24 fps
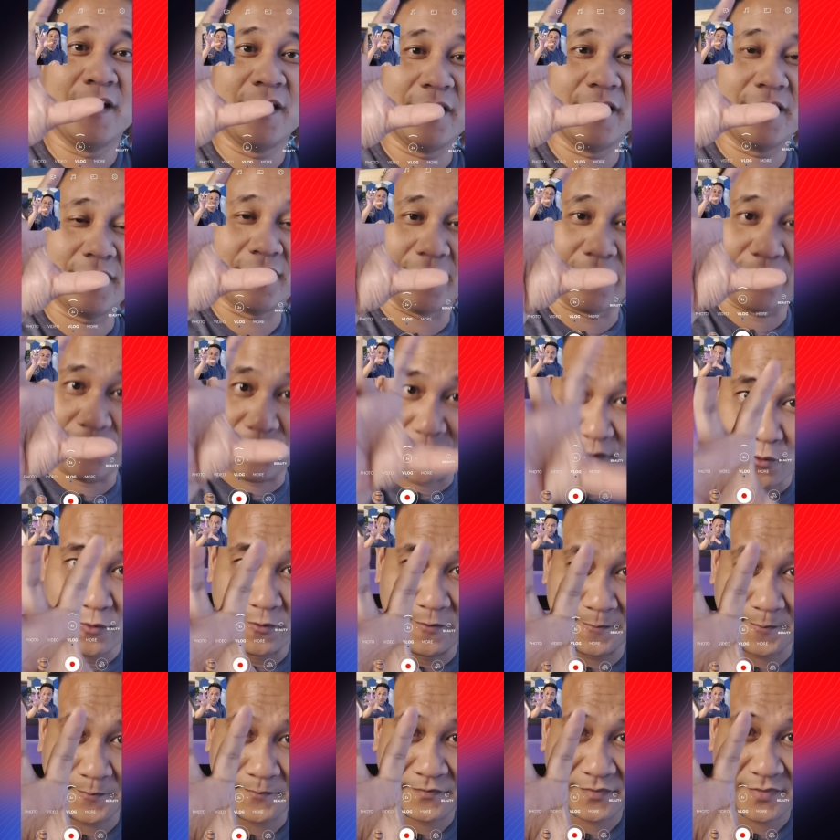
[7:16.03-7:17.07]
the phone.
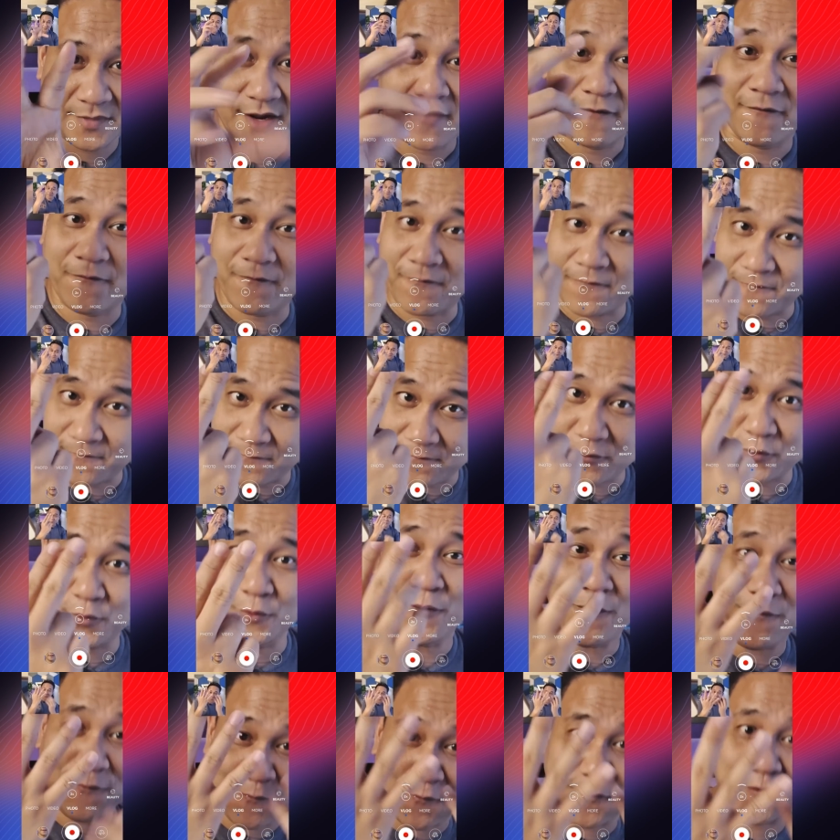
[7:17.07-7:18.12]
Two
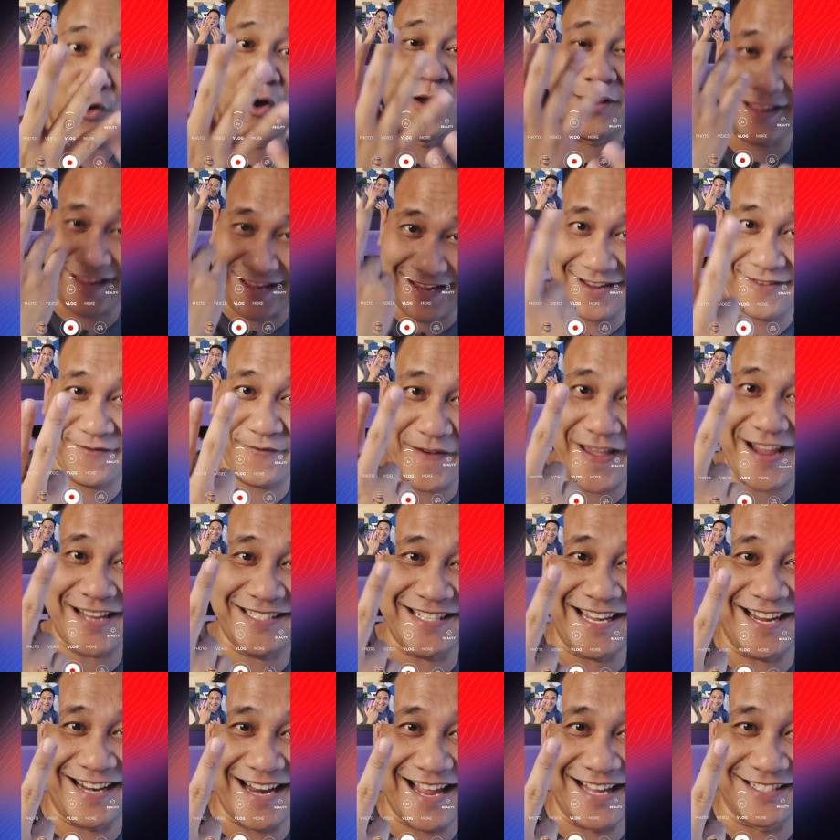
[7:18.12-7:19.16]

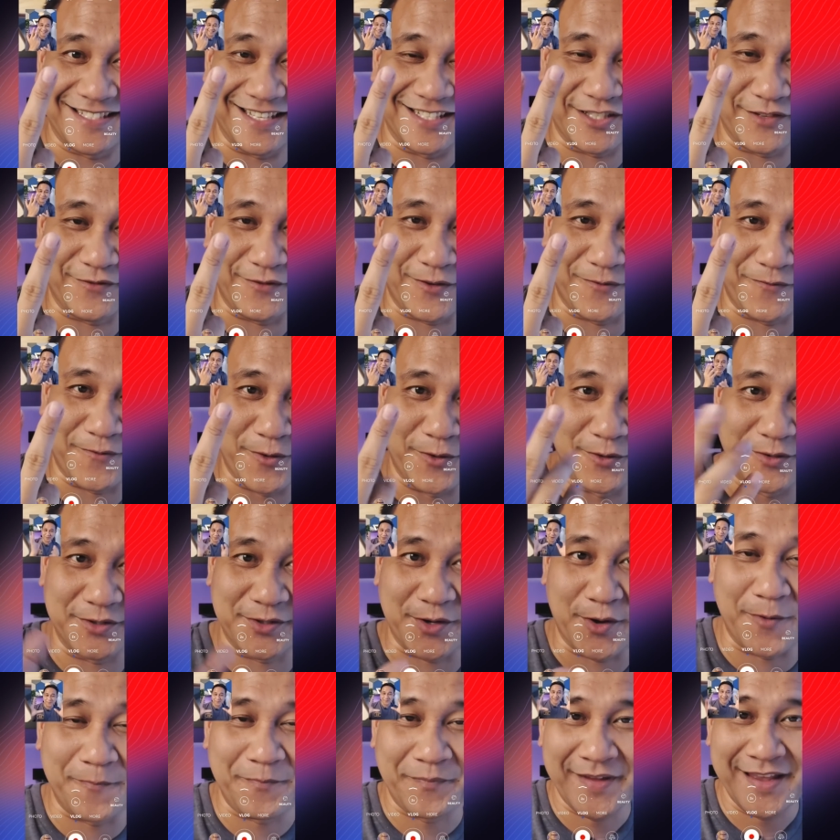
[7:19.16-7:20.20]
front-facing lenses of the phone.
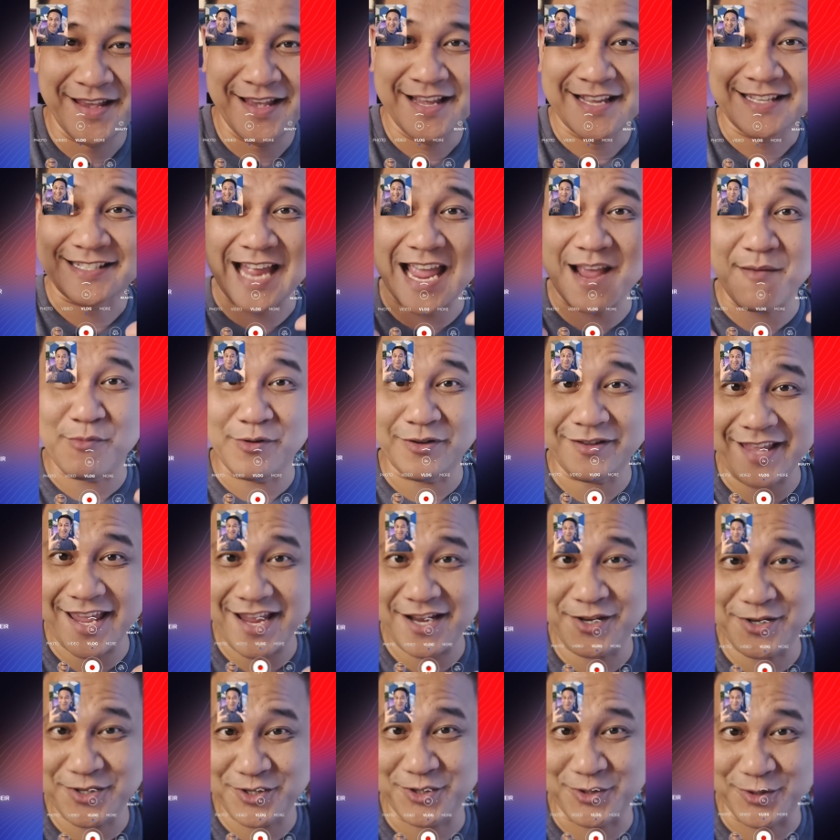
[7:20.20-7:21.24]
So,
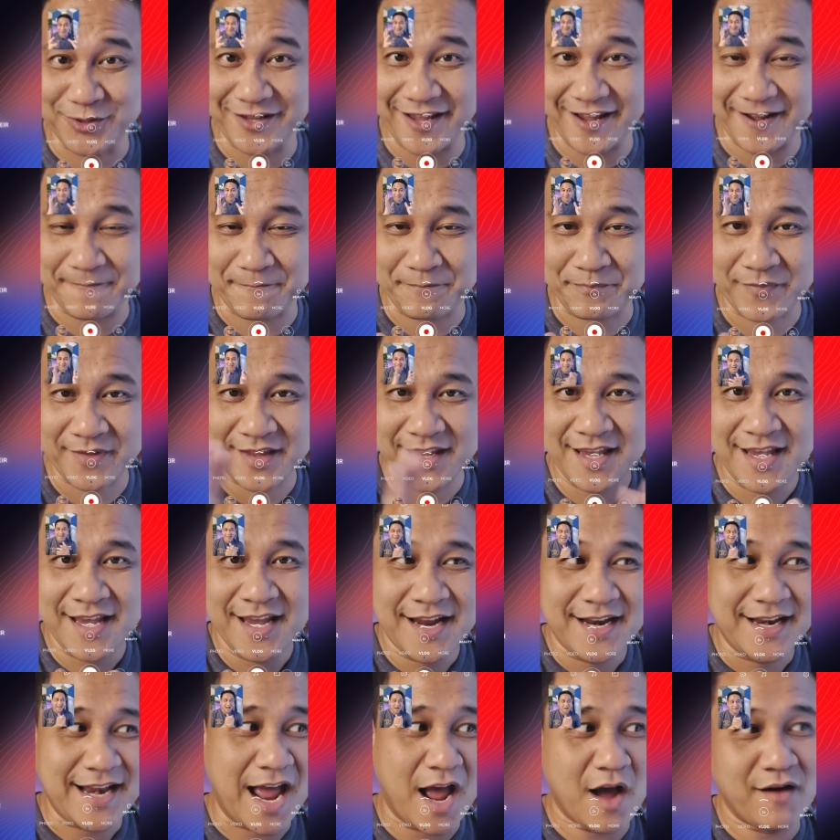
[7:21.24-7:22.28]
simultaneous shooting.
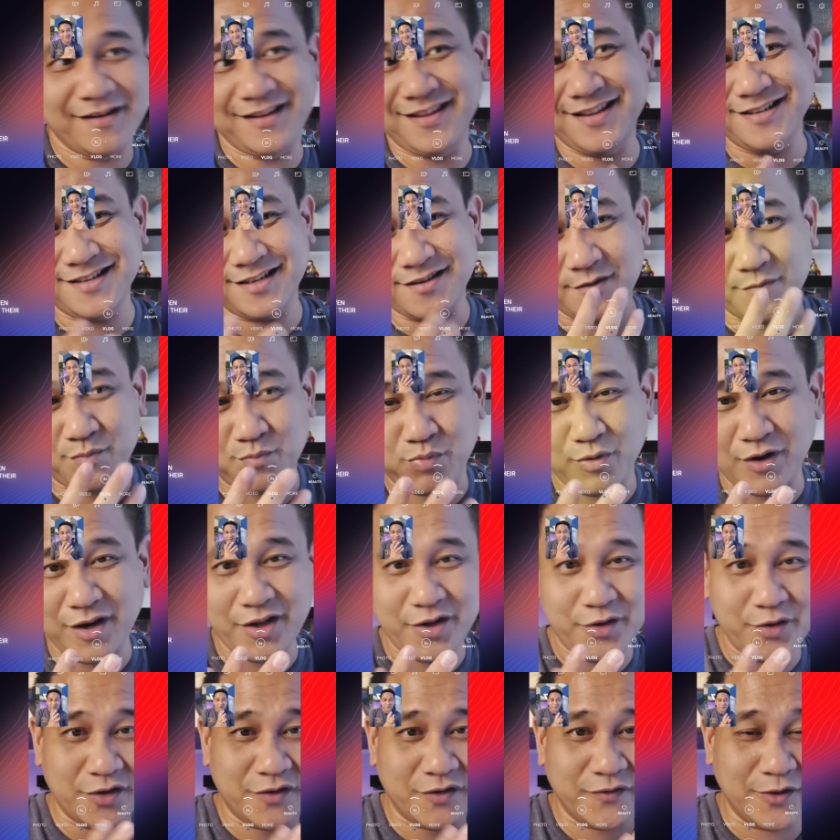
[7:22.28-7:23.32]
Now, this is pretty
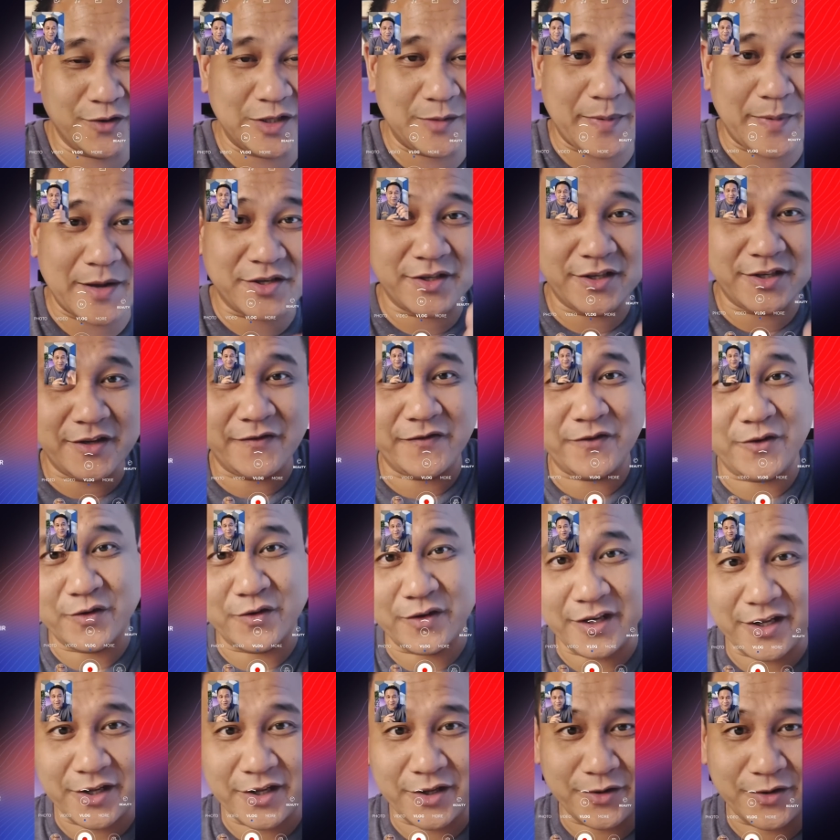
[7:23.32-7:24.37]
useful, especially if you're
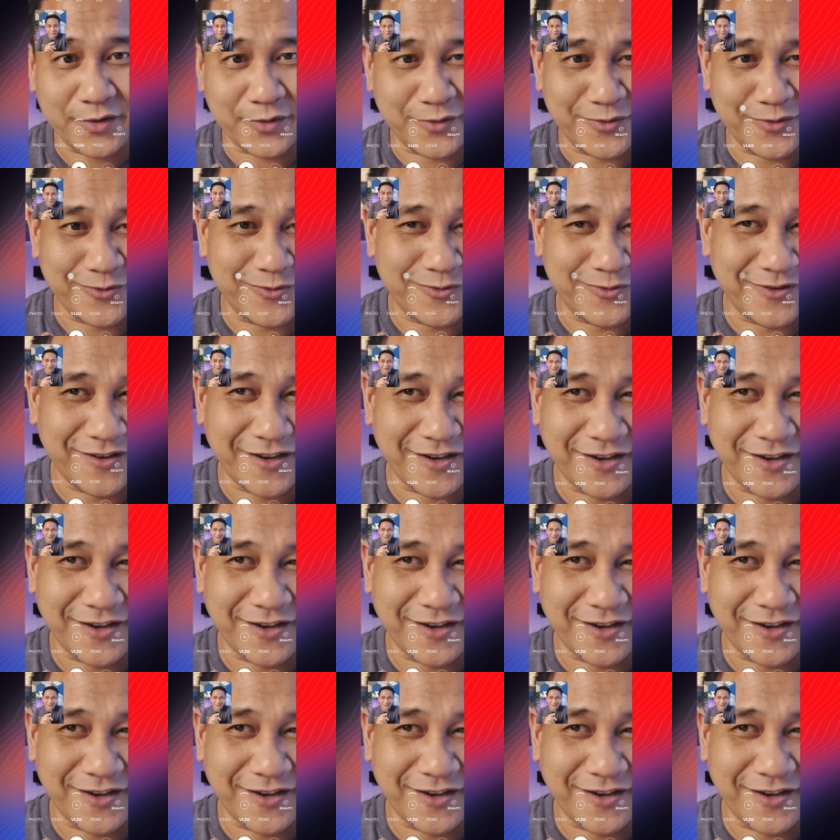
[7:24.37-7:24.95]
into